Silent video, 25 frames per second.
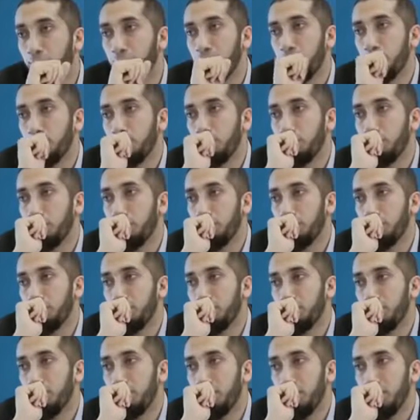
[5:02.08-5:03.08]
both in the
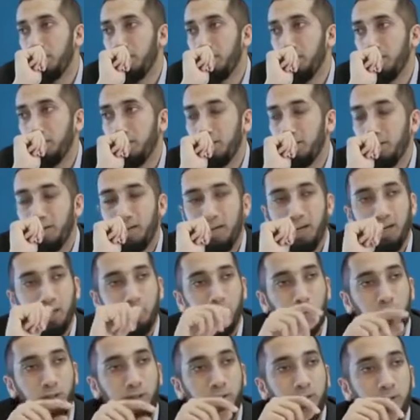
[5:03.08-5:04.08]
room.
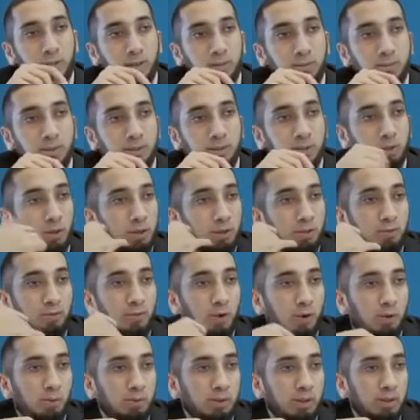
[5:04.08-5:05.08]
And one of them is on the
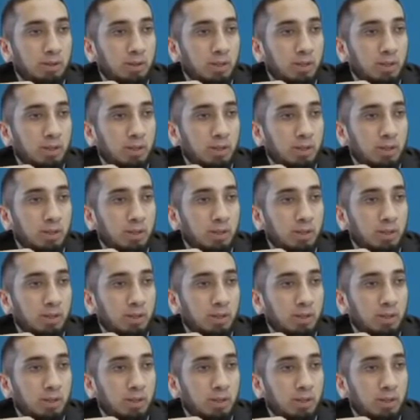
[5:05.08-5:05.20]
phone.